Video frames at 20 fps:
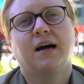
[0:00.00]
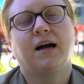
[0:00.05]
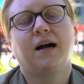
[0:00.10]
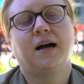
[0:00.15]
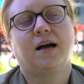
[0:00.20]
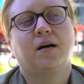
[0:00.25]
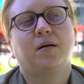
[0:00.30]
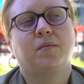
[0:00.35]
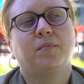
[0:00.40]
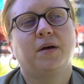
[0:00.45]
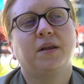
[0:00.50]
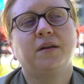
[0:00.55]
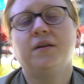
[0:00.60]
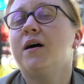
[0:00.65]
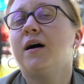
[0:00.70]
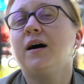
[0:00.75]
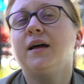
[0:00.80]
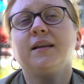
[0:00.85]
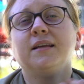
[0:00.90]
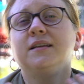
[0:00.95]

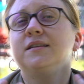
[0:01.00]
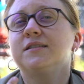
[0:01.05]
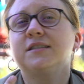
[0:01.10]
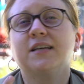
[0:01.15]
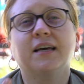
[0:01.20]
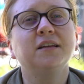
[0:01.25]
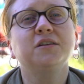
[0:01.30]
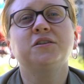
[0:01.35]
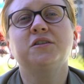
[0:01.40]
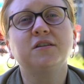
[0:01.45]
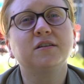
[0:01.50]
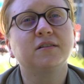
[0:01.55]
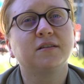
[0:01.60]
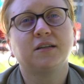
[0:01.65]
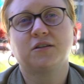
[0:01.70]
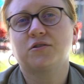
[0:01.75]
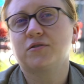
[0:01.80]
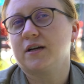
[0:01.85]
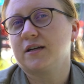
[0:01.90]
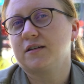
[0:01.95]
Not
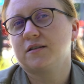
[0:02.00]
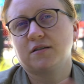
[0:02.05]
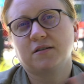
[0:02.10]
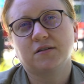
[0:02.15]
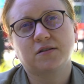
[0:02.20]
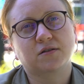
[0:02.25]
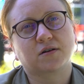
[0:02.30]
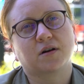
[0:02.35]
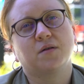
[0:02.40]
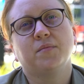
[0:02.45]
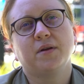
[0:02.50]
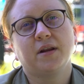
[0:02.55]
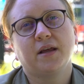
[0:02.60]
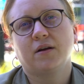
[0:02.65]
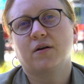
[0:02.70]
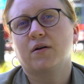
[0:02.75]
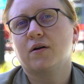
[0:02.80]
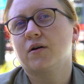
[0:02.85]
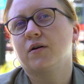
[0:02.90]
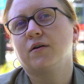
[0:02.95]
intentionally trying to
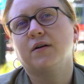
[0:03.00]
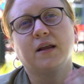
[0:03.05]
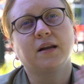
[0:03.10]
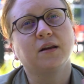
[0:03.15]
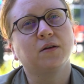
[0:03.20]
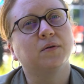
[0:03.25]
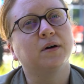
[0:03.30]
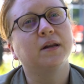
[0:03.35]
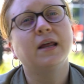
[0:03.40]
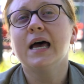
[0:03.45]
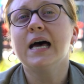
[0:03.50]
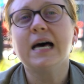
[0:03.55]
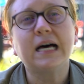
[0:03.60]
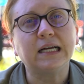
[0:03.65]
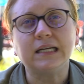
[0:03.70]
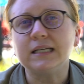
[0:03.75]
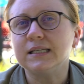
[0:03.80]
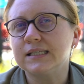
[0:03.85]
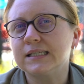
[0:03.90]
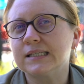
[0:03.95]
discriminate or hurt anyone
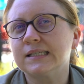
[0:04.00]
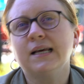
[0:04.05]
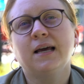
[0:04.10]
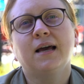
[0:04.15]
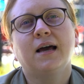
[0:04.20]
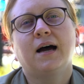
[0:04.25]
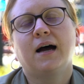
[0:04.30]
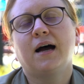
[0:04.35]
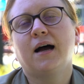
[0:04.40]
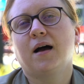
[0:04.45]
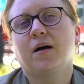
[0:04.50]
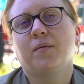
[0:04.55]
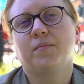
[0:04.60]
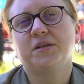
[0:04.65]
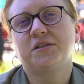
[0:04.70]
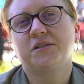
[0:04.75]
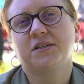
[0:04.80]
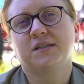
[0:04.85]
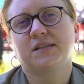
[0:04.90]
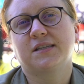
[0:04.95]
else.
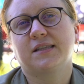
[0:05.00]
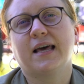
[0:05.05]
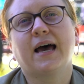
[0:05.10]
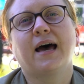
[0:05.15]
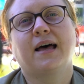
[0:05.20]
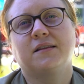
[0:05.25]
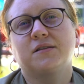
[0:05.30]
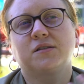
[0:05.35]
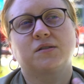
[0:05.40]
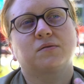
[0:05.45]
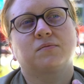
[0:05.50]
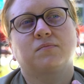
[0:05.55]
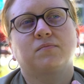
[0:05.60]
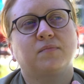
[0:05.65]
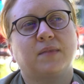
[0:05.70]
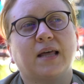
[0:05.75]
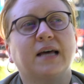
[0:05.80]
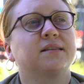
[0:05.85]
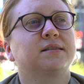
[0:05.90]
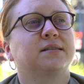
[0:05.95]
It's just
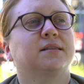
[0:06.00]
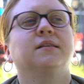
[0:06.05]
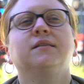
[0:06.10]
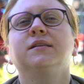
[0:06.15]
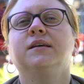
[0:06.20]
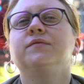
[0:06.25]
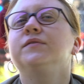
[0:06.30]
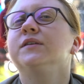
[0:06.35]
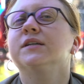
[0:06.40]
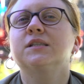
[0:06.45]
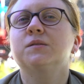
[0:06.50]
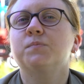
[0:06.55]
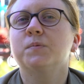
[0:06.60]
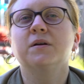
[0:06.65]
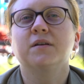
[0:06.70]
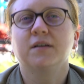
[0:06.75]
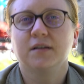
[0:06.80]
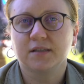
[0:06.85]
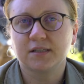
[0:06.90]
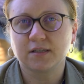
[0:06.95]
that's the lived
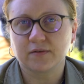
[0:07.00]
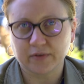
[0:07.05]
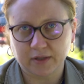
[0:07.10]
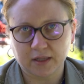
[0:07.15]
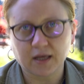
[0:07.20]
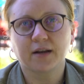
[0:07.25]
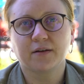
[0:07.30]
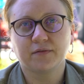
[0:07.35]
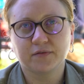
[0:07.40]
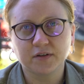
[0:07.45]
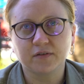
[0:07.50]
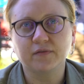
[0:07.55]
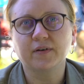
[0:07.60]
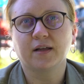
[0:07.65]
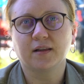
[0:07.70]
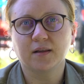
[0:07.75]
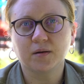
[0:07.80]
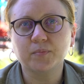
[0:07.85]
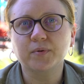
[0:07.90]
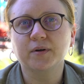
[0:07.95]
experience of a lot of
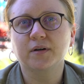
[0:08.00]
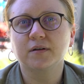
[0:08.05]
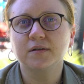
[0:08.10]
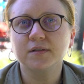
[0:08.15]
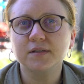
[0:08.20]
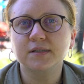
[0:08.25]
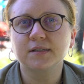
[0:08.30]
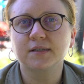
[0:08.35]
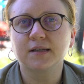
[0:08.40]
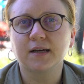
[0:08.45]
developers.